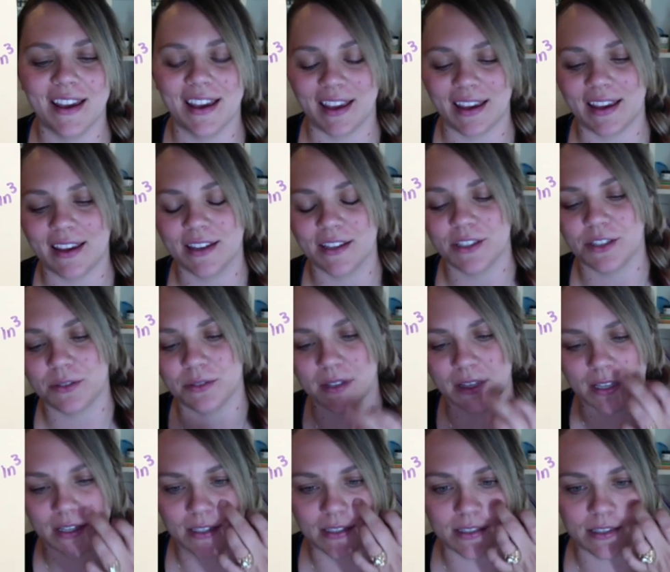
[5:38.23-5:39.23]
and you
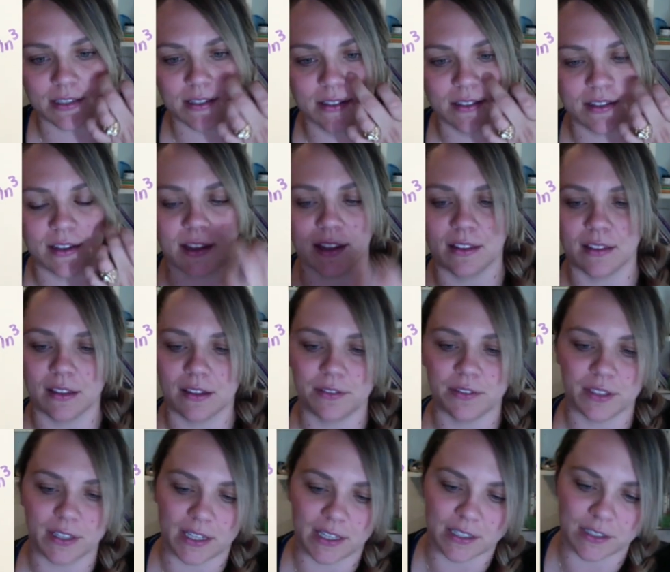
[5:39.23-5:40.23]
get a
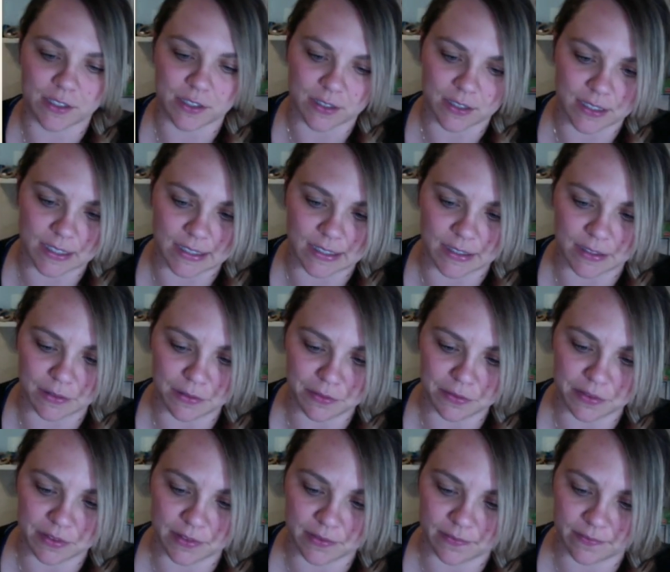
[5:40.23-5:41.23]
lovely answer of
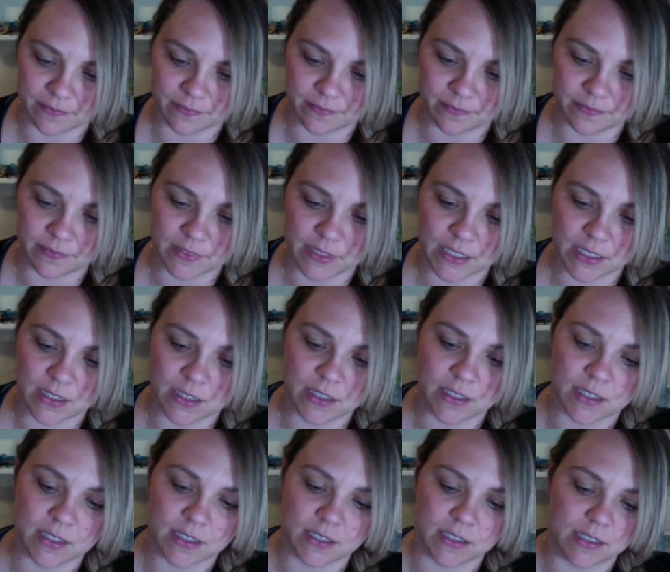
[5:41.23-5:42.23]

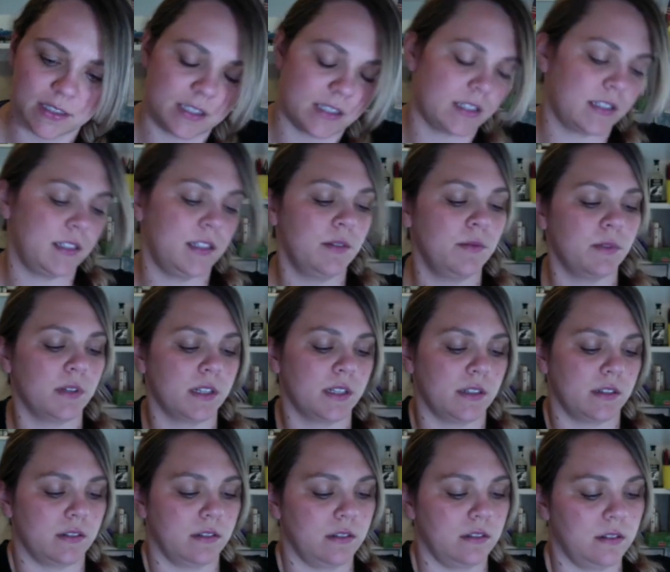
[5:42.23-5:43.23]

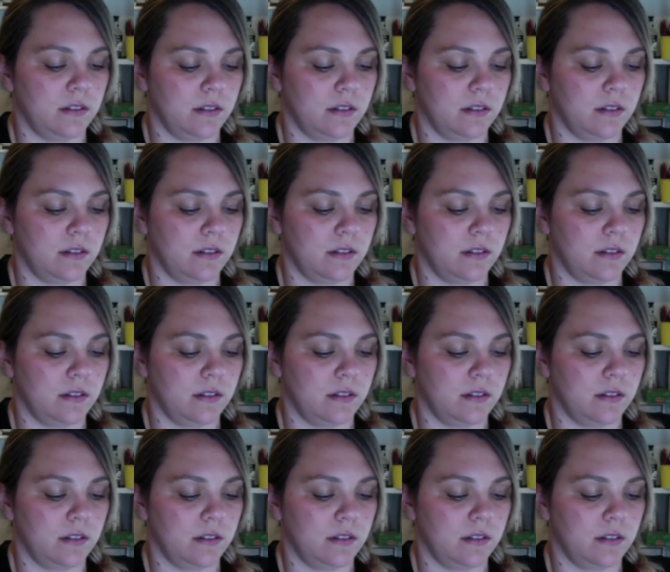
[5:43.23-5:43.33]
61.0